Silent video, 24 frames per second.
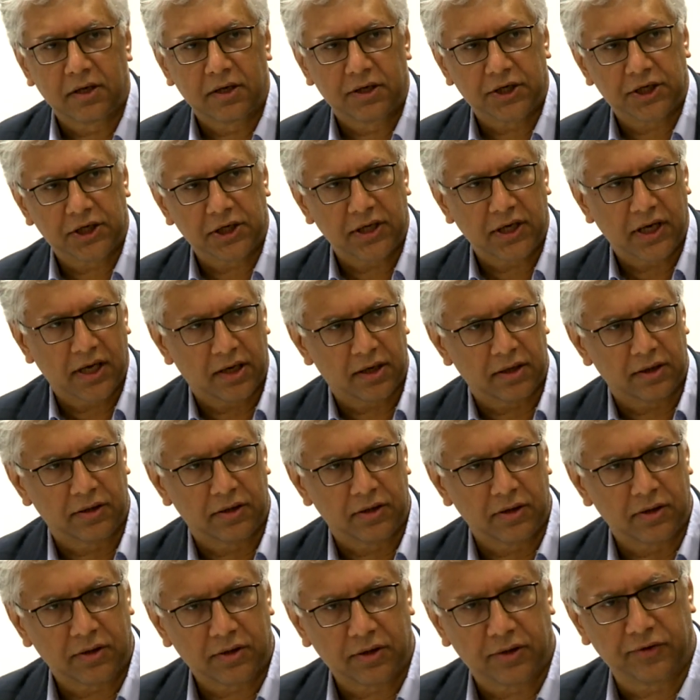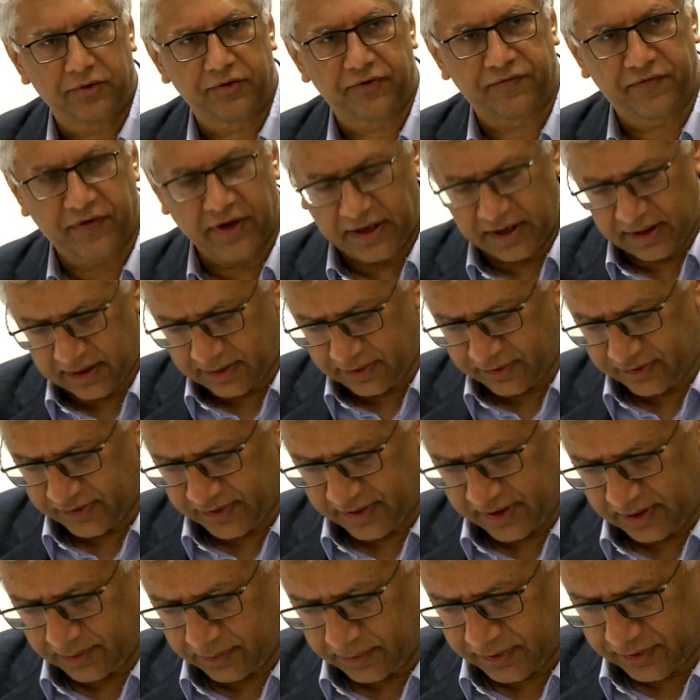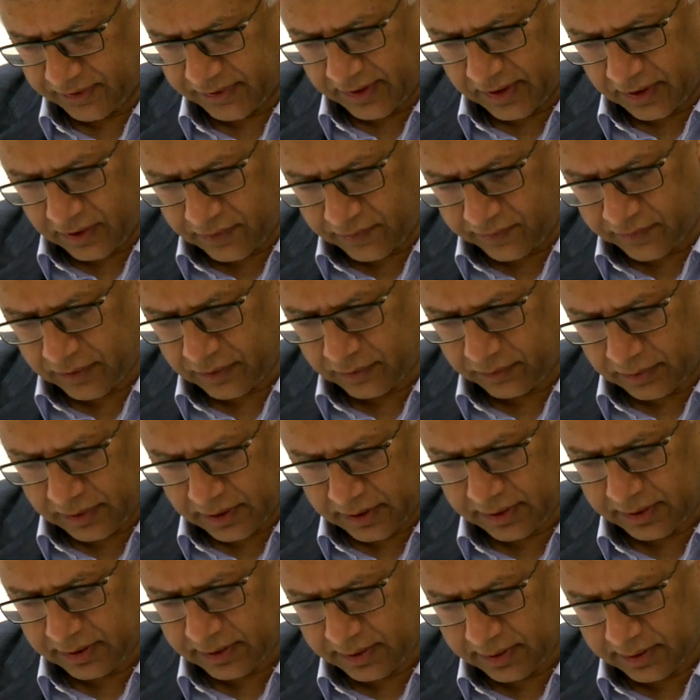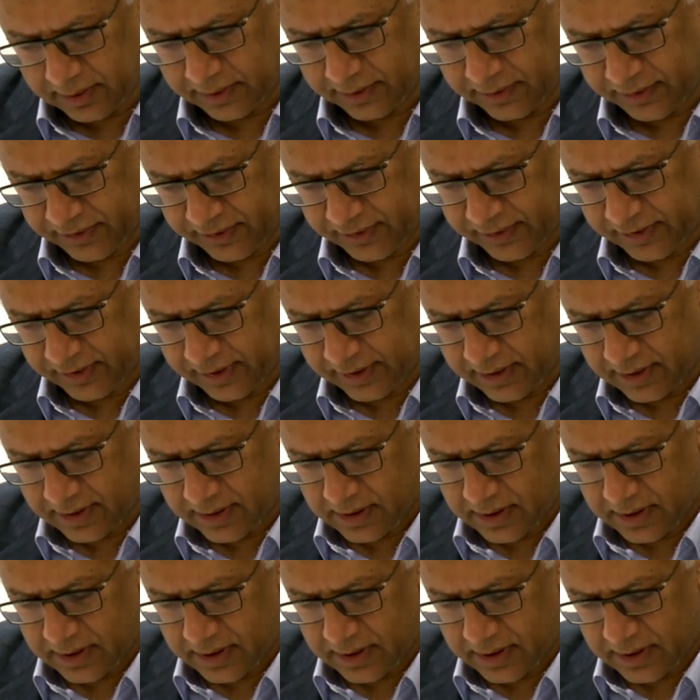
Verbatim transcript: She had a look whose vacancy was over rehearsed.